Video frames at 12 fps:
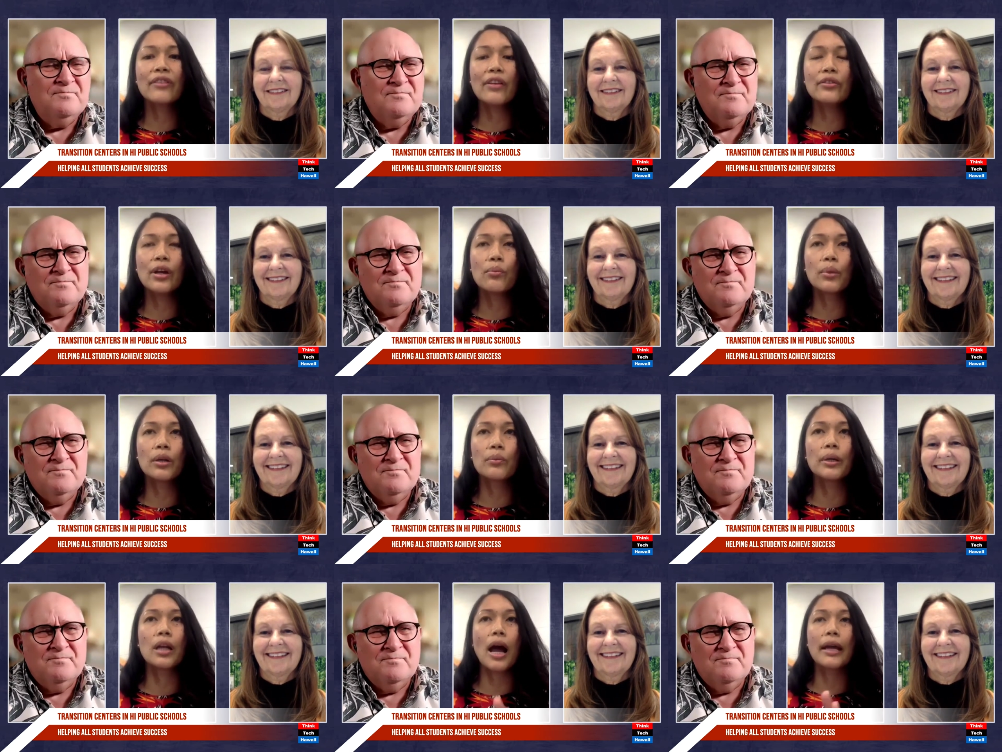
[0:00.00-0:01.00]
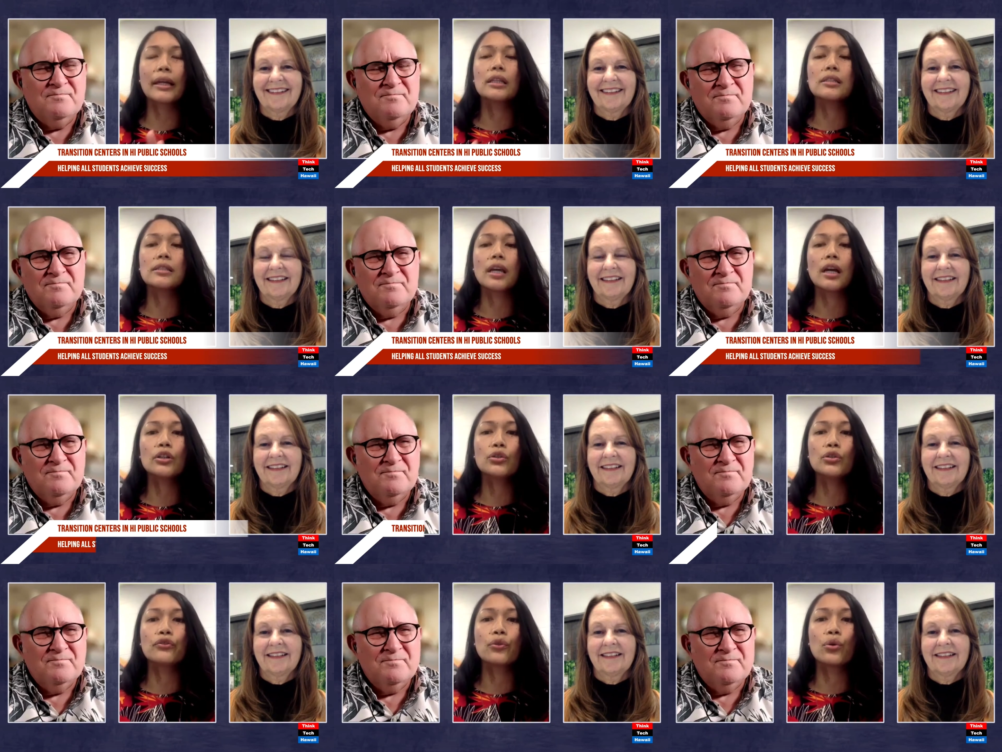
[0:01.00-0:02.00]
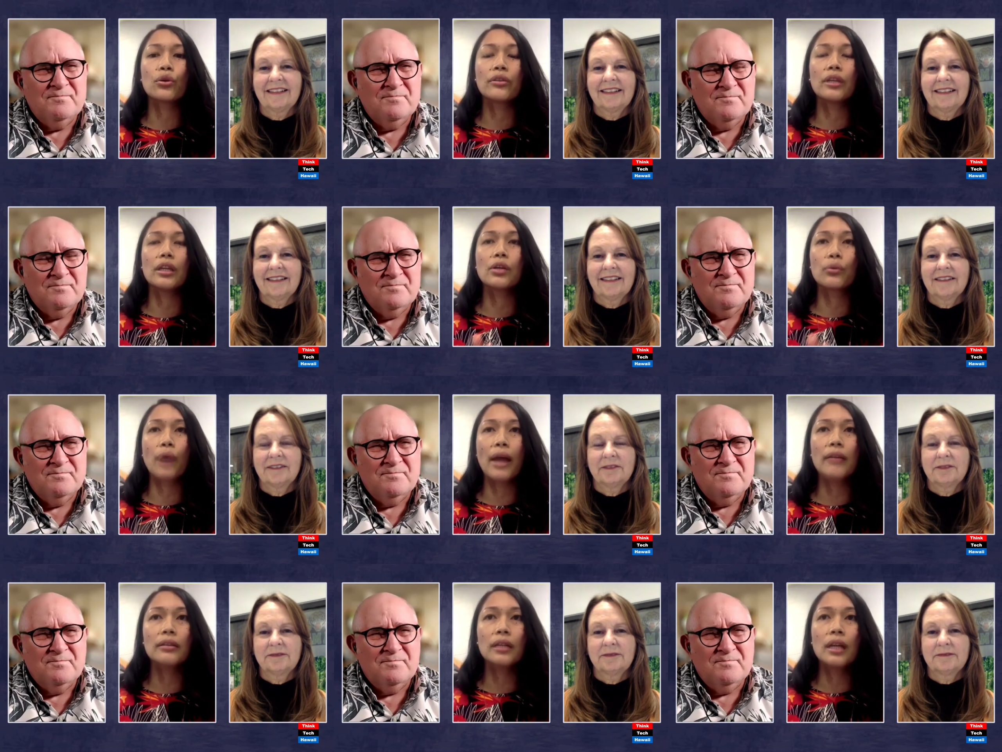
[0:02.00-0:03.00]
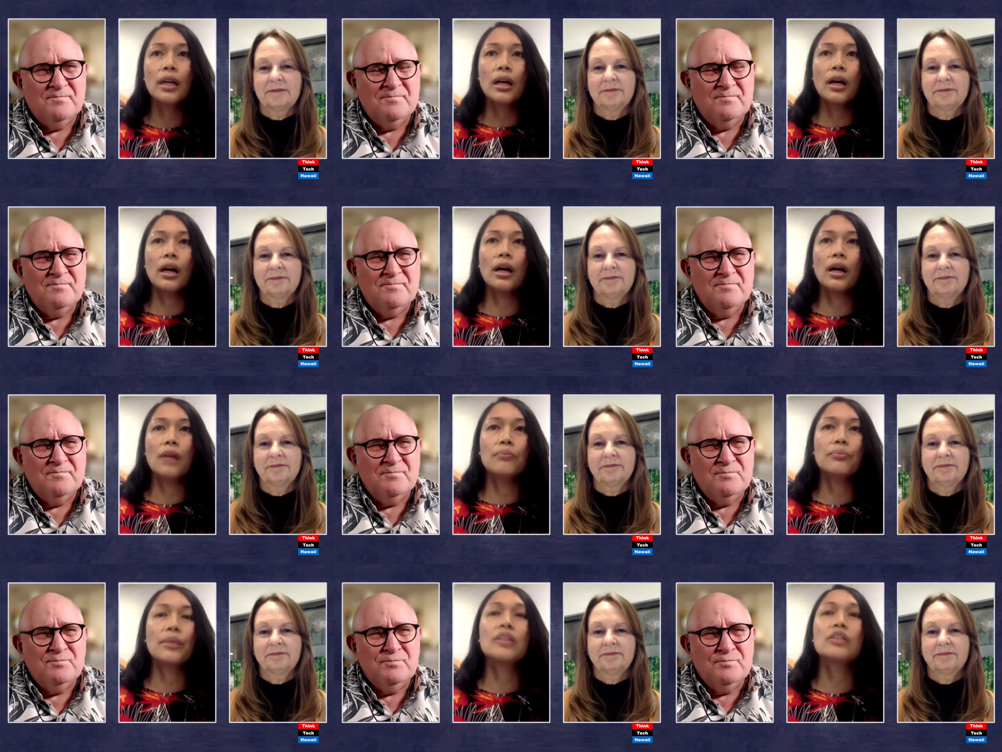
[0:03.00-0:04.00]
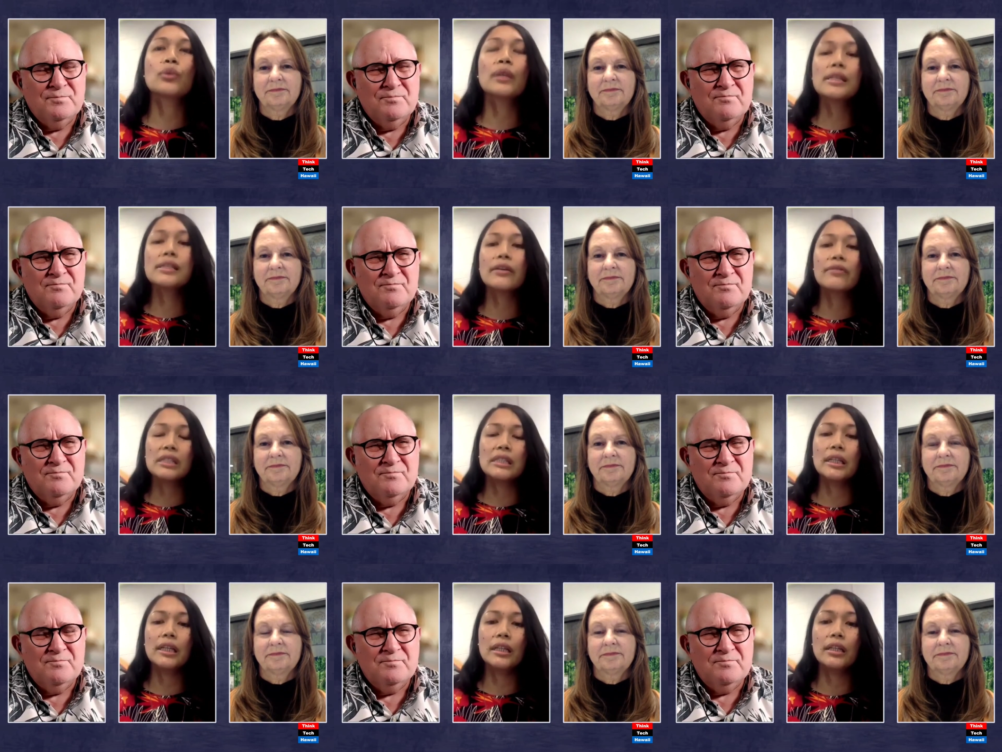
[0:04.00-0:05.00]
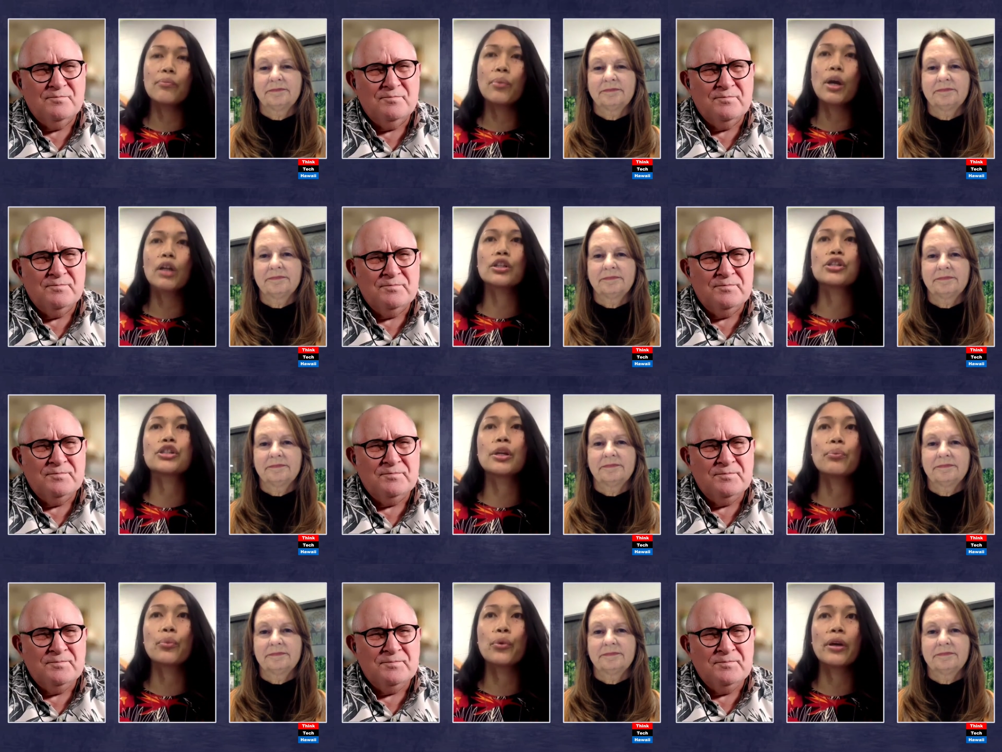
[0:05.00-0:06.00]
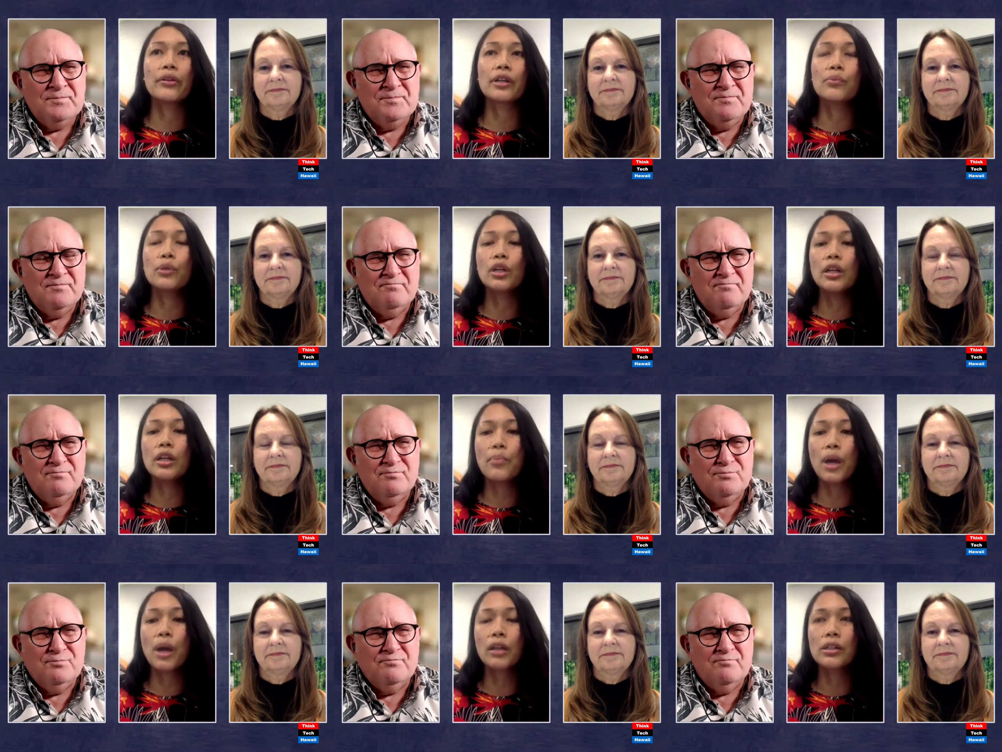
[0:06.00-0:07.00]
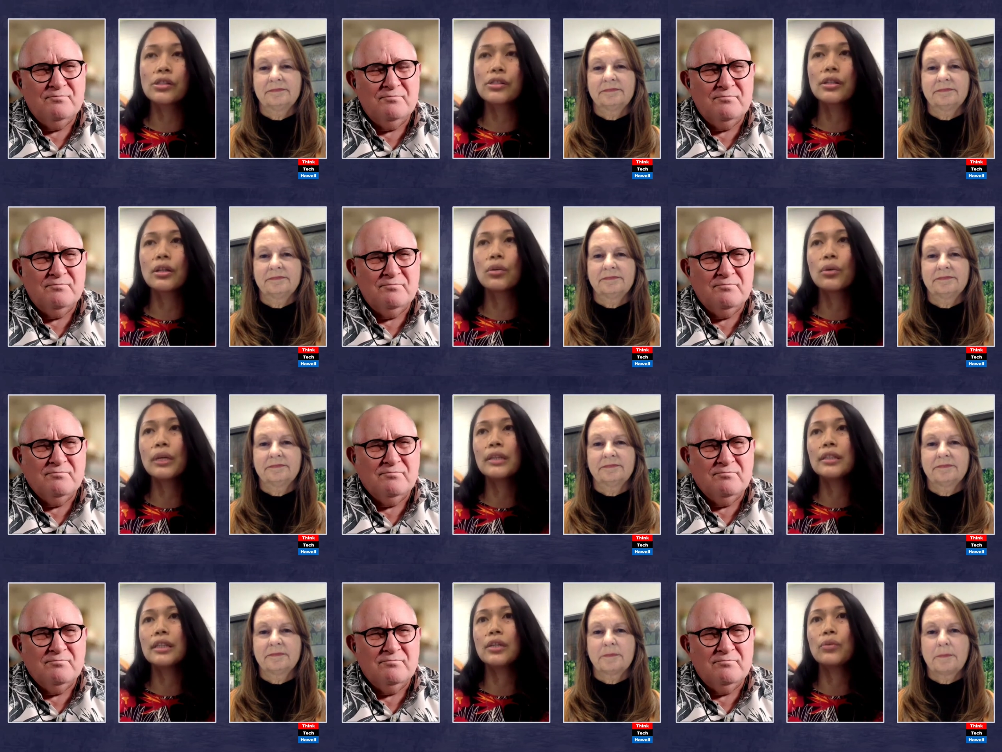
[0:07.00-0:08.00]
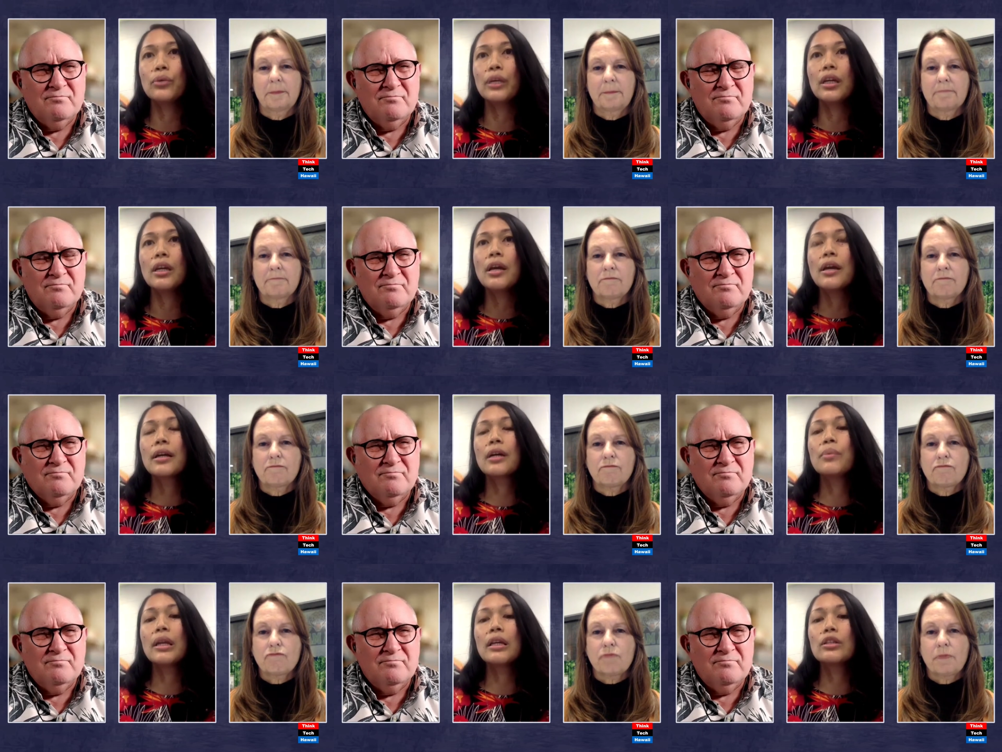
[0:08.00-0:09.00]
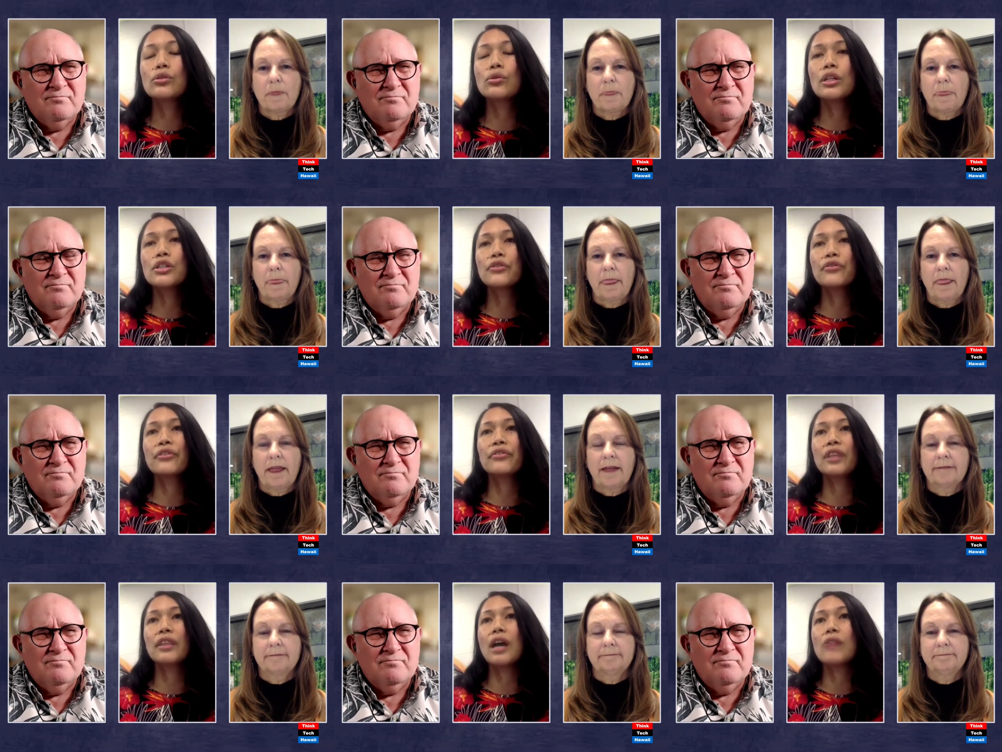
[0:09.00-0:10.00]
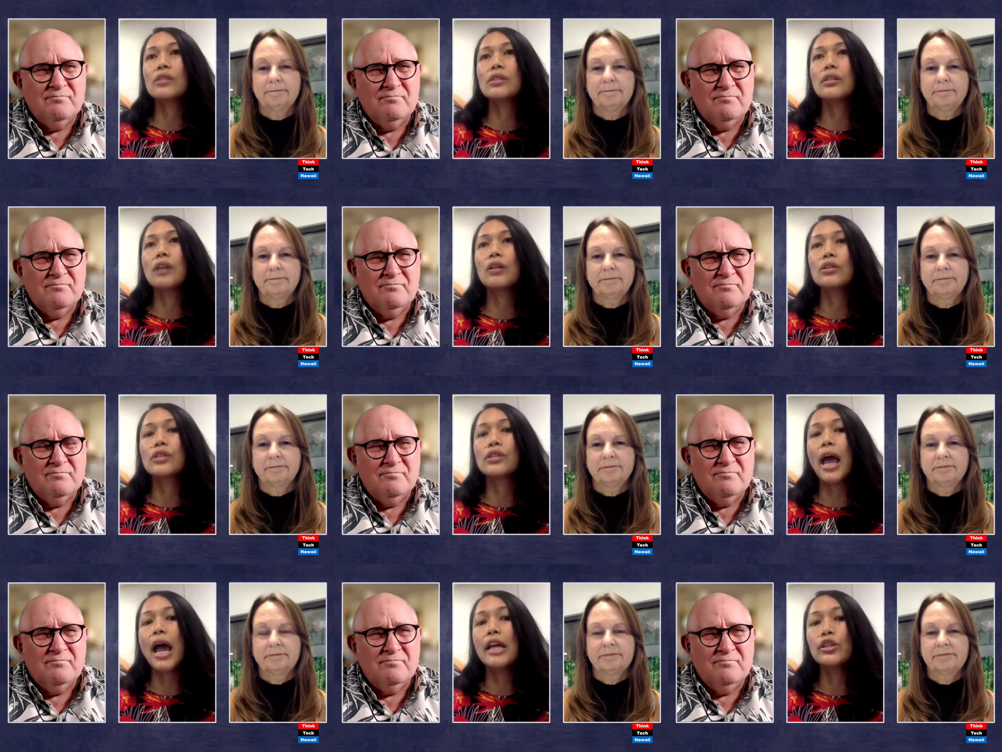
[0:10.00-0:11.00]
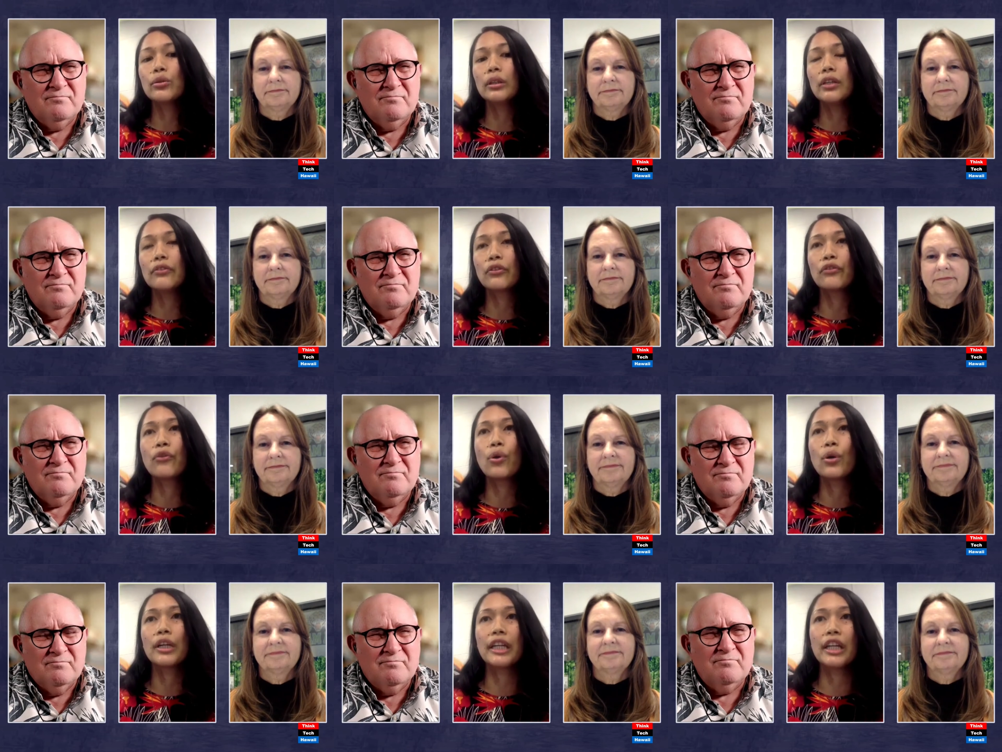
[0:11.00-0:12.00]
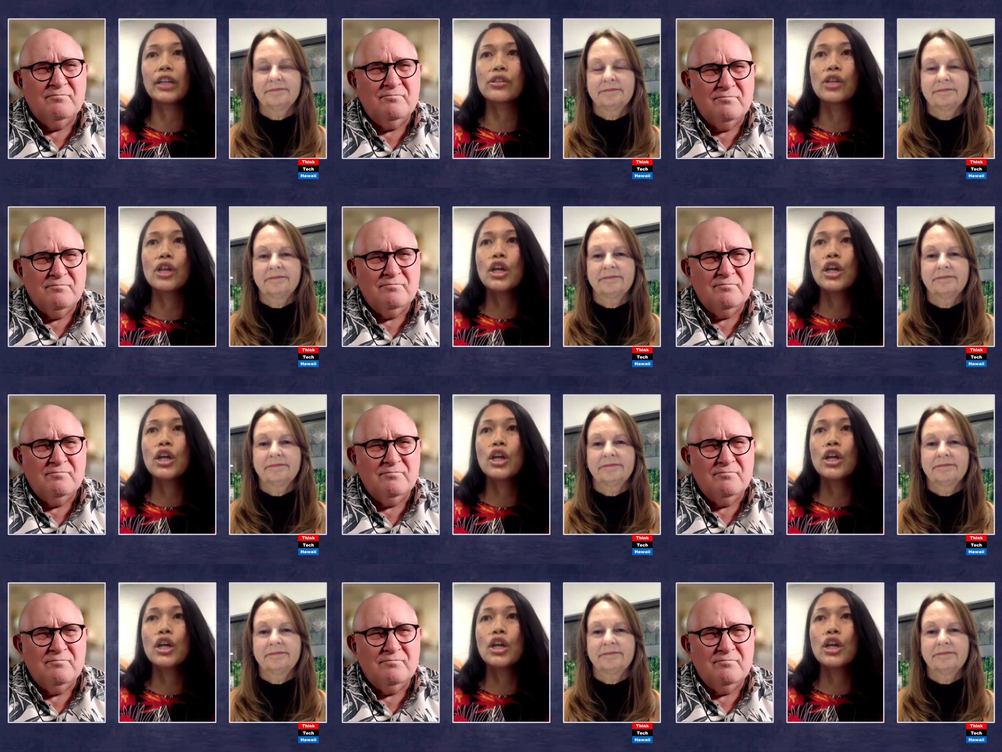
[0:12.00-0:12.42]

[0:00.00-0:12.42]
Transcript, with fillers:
Speaker 1: that number, but I can tell you for the grant um, in 2017, in partnership with community partners, the Hawaii DOE committed $250,000 annually for four years